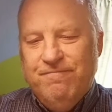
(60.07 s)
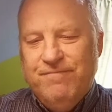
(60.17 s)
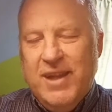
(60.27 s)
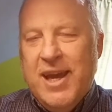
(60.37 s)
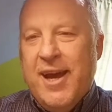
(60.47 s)

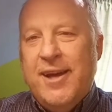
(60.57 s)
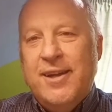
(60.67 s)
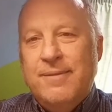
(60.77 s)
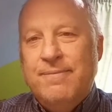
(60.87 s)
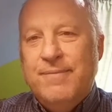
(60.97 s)
Yeah,
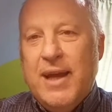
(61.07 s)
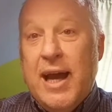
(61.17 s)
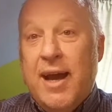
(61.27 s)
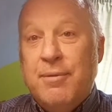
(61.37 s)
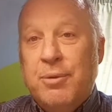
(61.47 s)

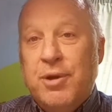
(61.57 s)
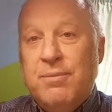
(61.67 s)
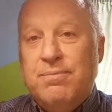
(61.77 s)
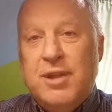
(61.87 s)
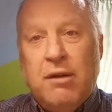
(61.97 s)
happy with
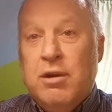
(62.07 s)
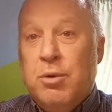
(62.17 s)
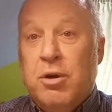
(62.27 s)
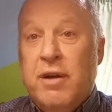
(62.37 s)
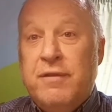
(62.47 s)
them. Don't know
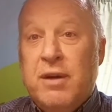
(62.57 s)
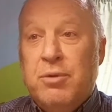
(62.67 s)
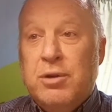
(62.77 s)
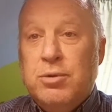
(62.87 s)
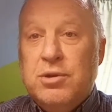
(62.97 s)
why I haven't done
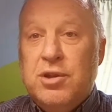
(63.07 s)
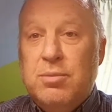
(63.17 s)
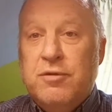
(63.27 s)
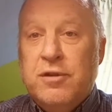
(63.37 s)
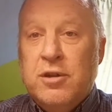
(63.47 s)
World War II
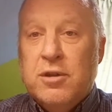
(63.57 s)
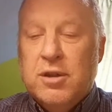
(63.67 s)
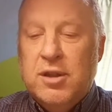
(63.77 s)
before.